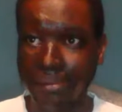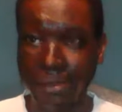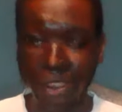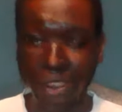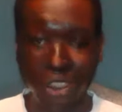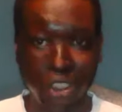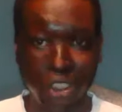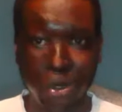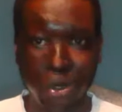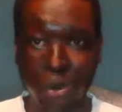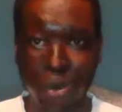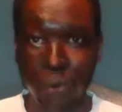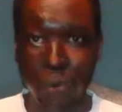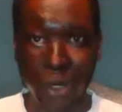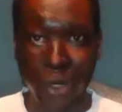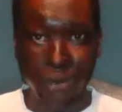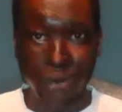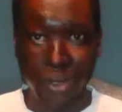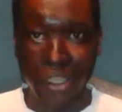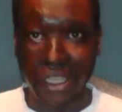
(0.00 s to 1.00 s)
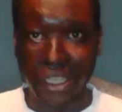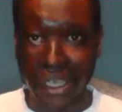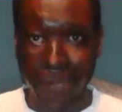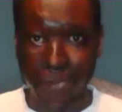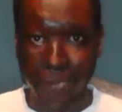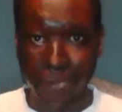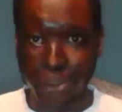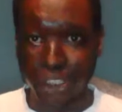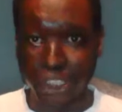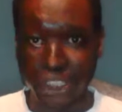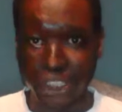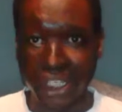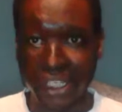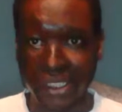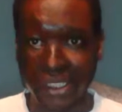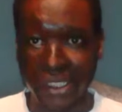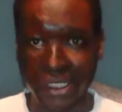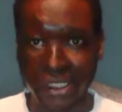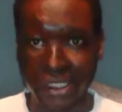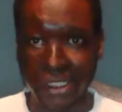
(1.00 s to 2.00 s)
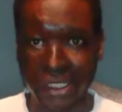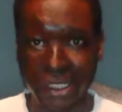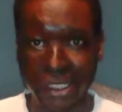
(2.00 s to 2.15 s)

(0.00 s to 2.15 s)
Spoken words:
You know, we really appreciate it.